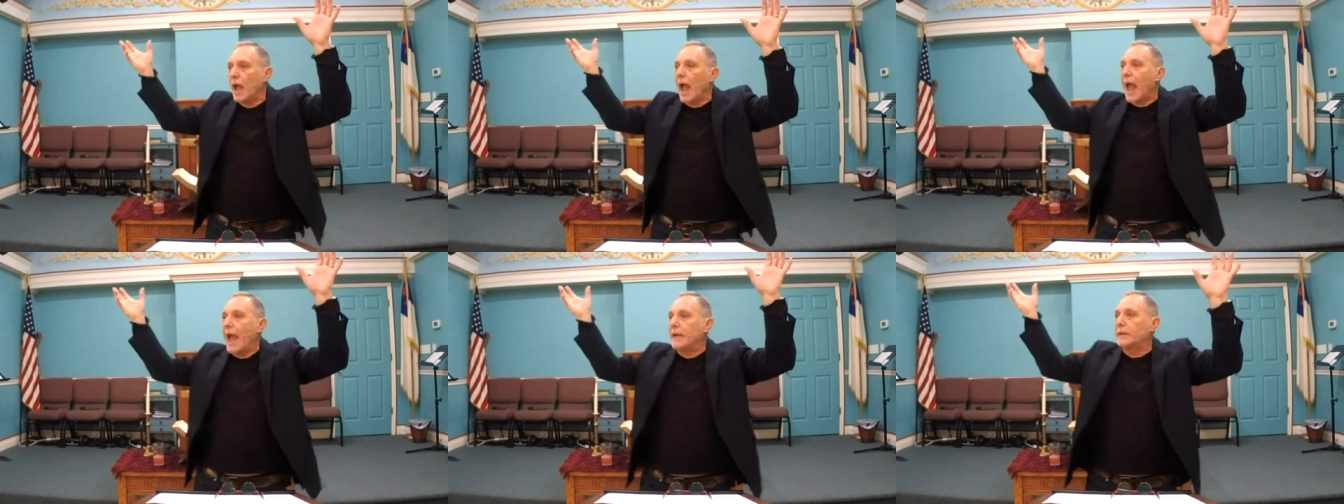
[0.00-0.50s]

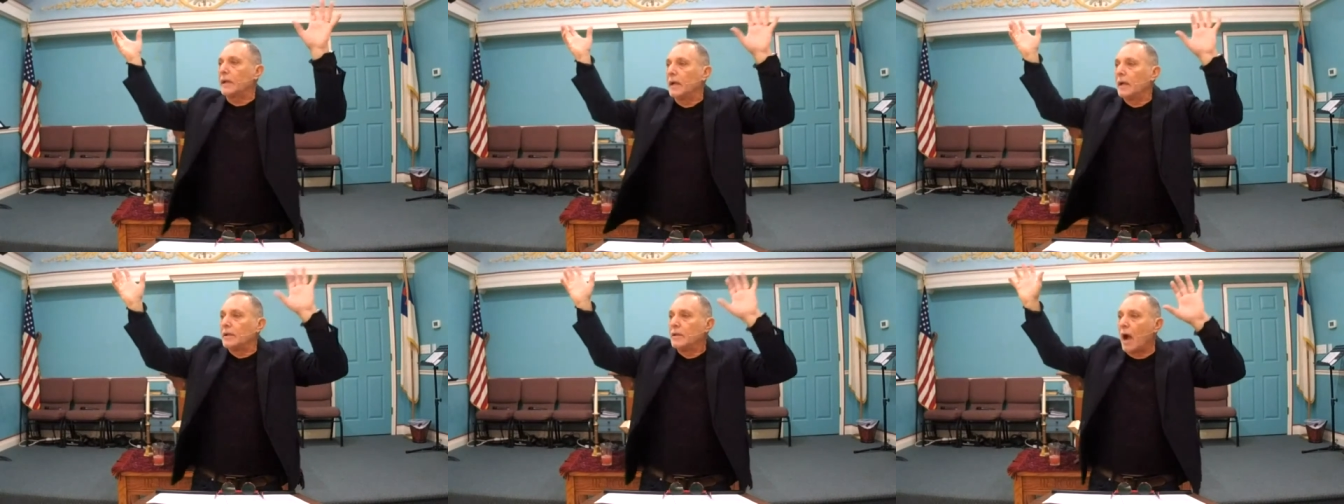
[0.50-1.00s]
had
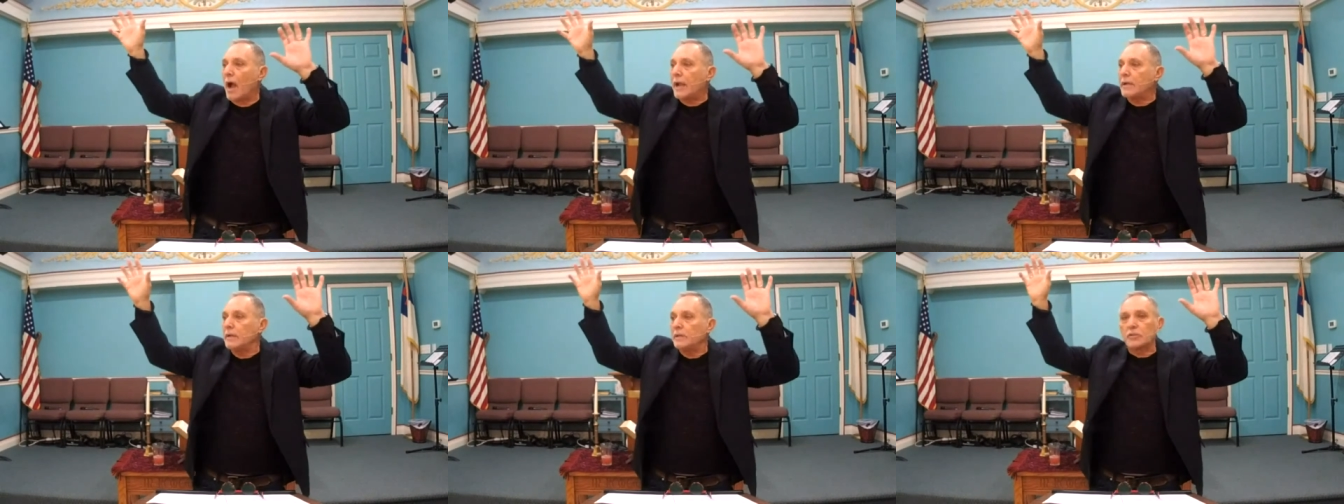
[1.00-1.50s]

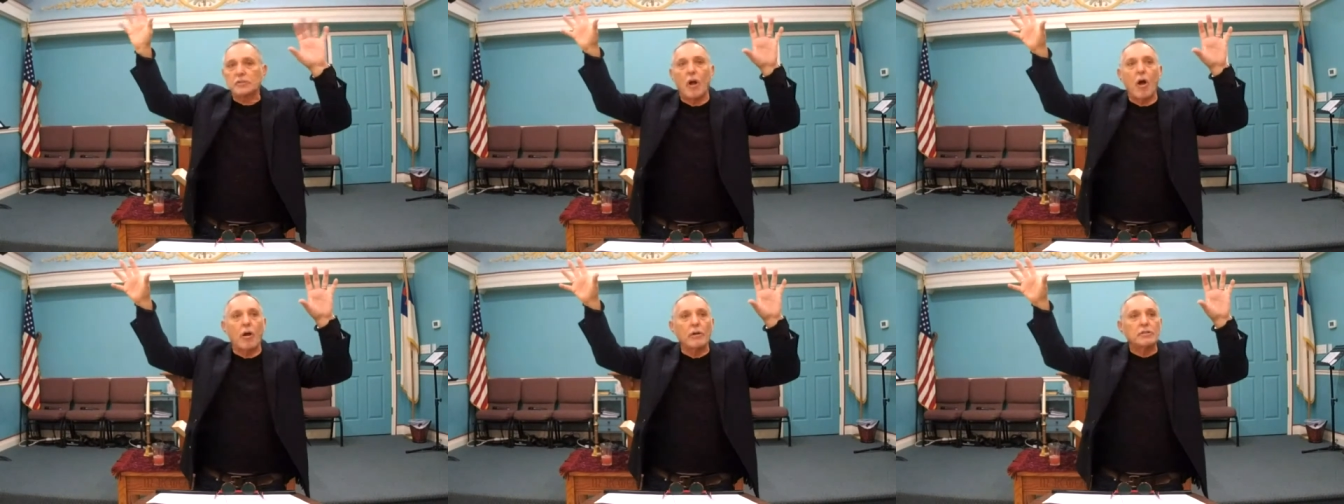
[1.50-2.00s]
nine
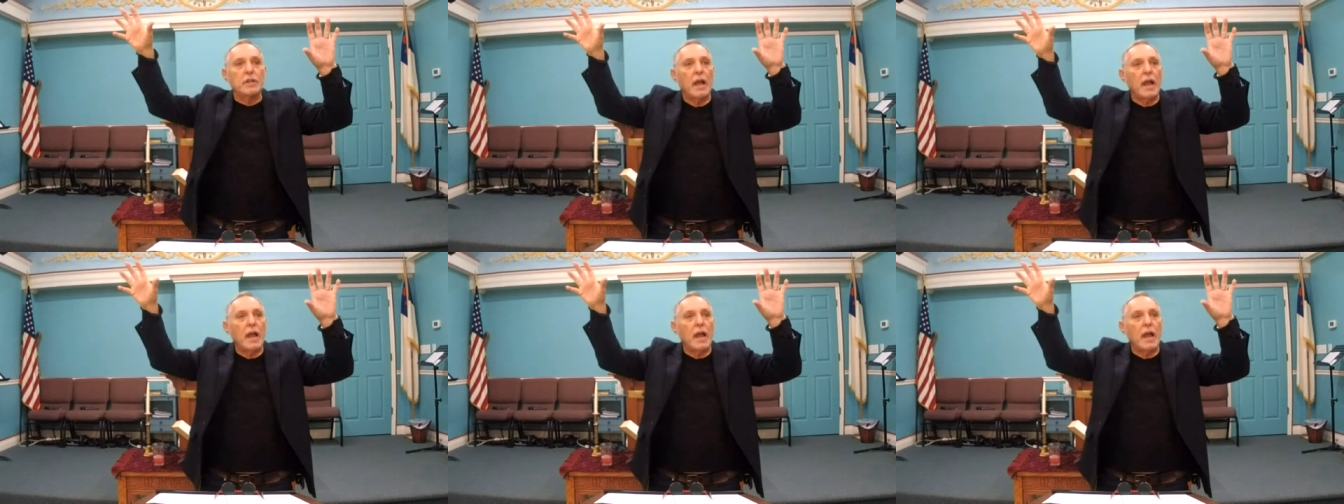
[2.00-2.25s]
stars,